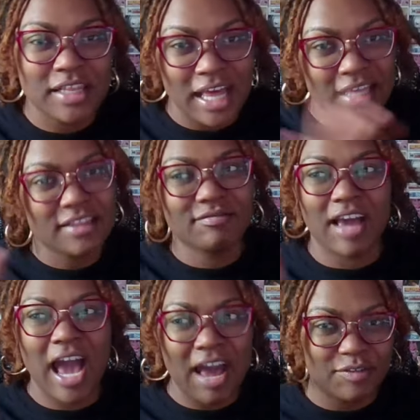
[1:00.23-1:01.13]
like,
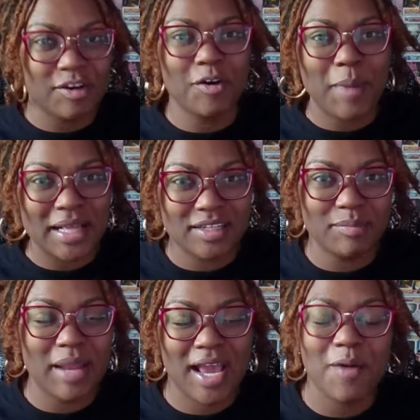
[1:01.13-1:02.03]
I have to go back to the
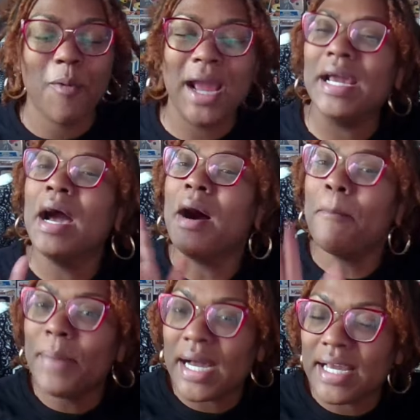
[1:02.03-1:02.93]
black and white.
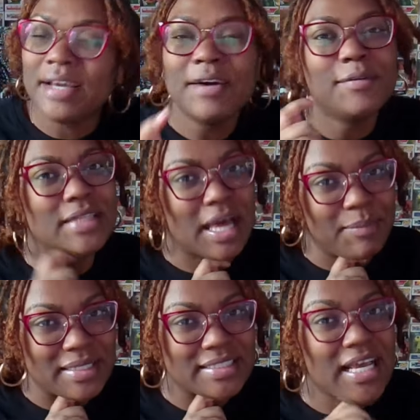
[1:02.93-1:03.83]
But with that
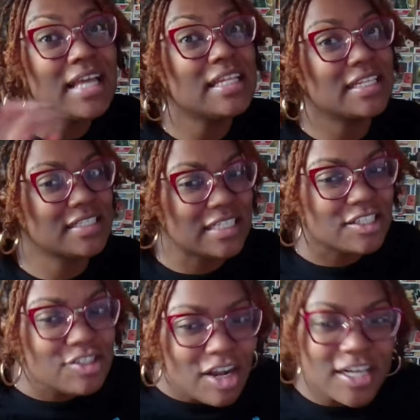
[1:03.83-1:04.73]
being said, let's get
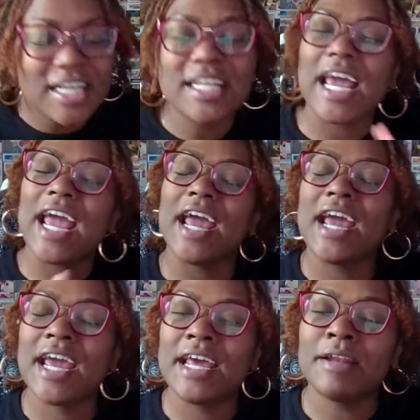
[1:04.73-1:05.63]
started
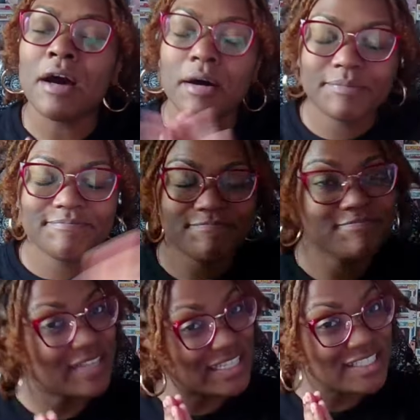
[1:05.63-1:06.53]
and
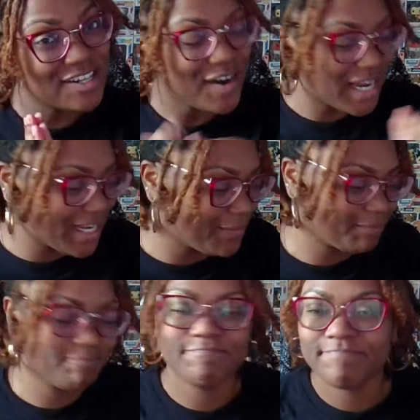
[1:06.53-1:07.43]
enjoy.
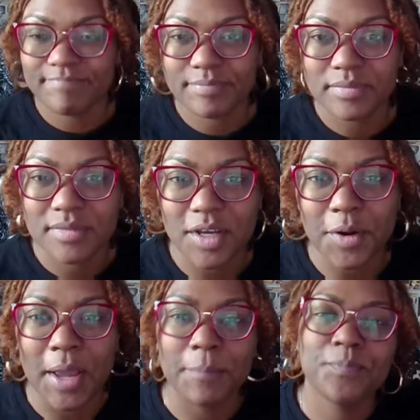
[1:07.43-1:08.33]
Okay,